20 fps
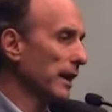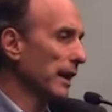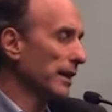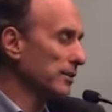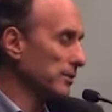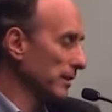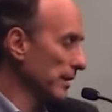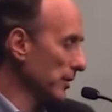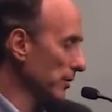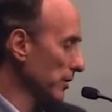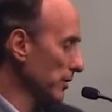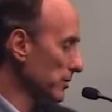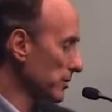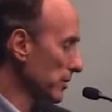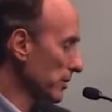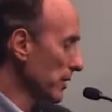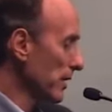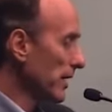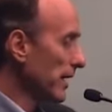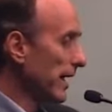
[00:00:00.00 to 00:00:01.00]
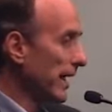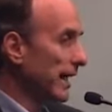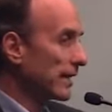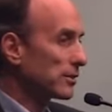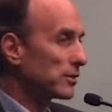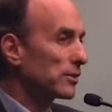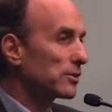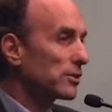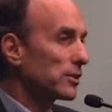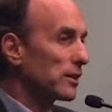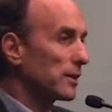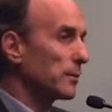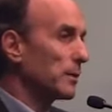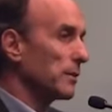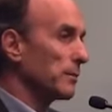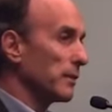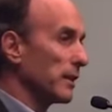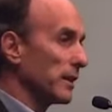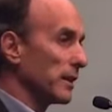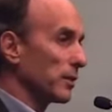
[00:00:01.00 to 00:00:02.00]
Ashley. Ashley, Belto. Ashley's going to
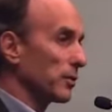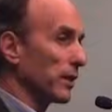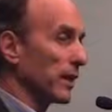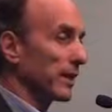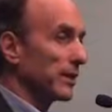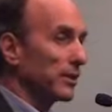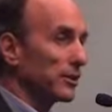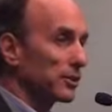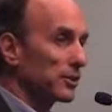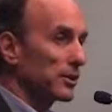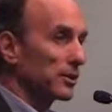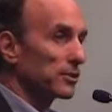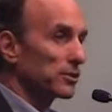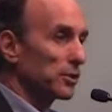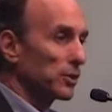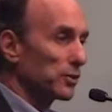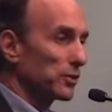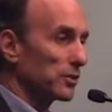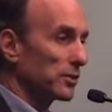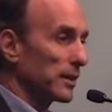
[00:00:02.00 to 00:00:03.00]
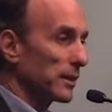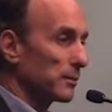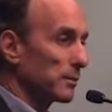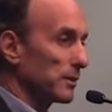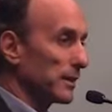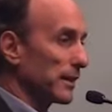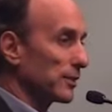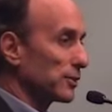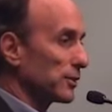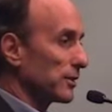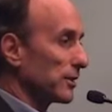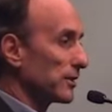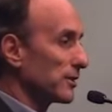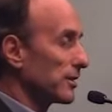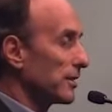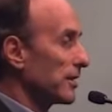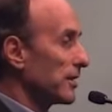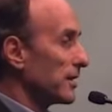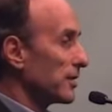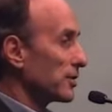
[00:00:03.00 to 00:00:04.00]
be meeting right here. She doesn't know this yet, but now she
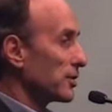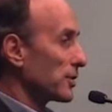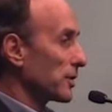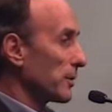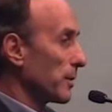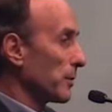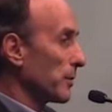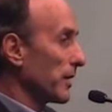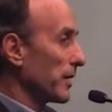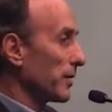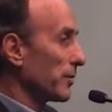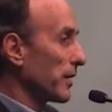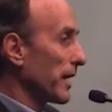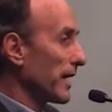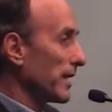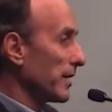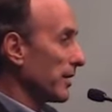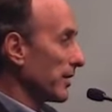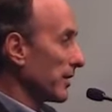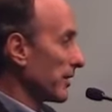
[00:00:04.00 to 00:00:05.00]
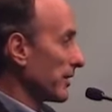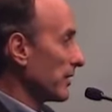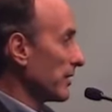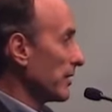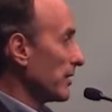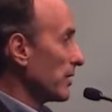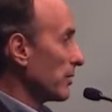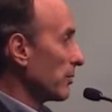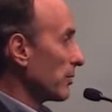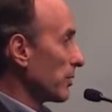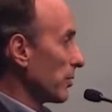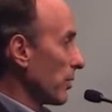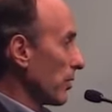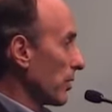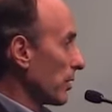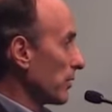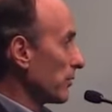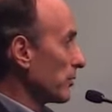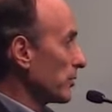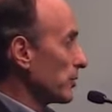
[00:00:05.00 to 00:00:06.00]
does. She's going to be meeting right here with
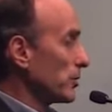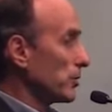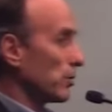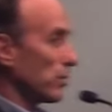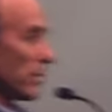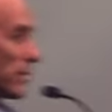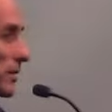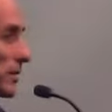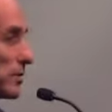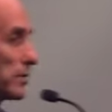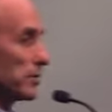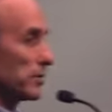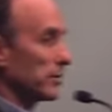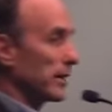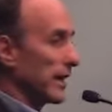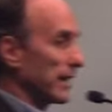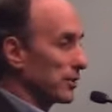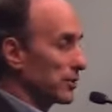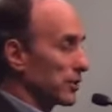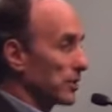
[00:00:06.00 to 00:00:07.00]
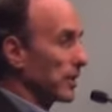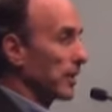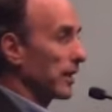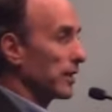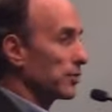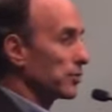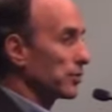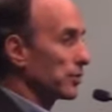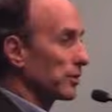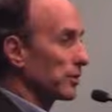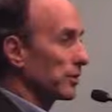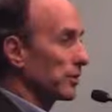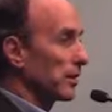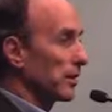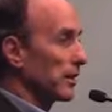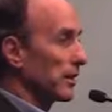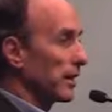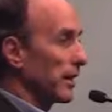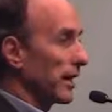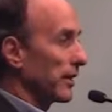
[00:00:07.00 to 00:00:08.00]
all of you who want to do
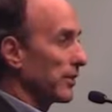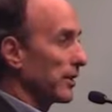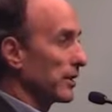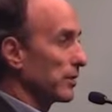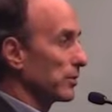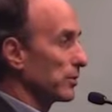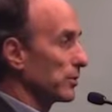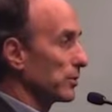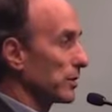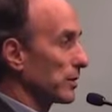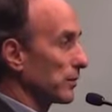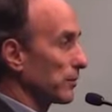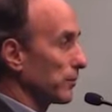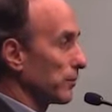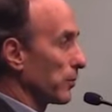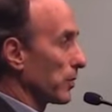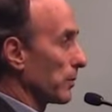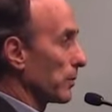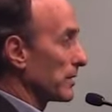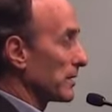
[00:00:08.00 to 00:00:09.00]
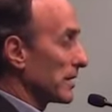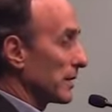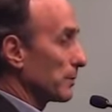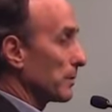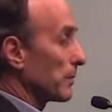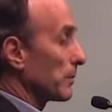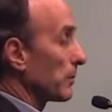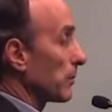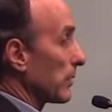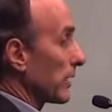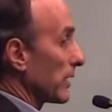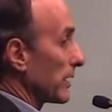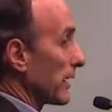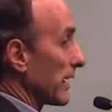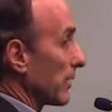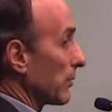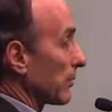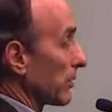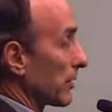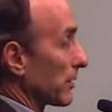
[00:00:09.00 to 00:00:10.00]
education, and then you can form a tipping point
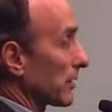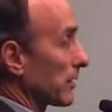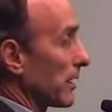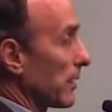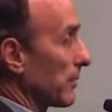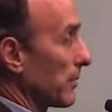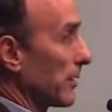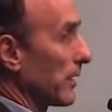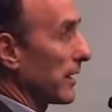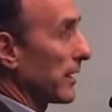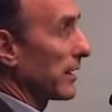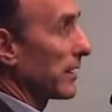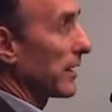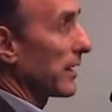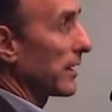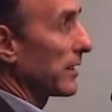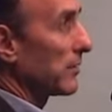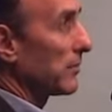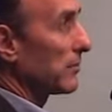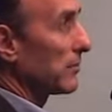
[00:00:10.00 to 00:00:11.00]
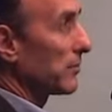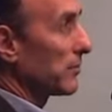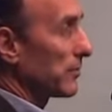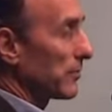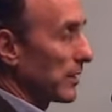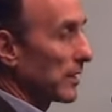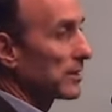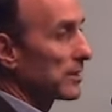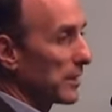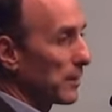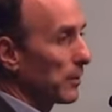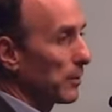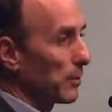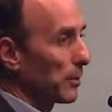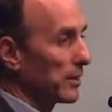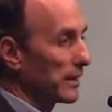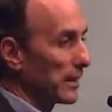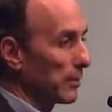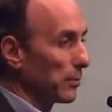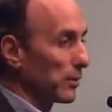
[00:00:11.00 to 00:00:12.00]
network, a, a, a tipping
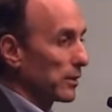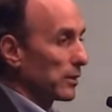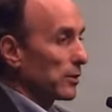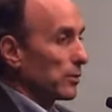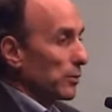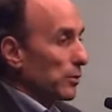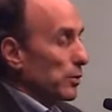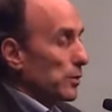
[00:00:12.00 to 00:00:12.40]
point network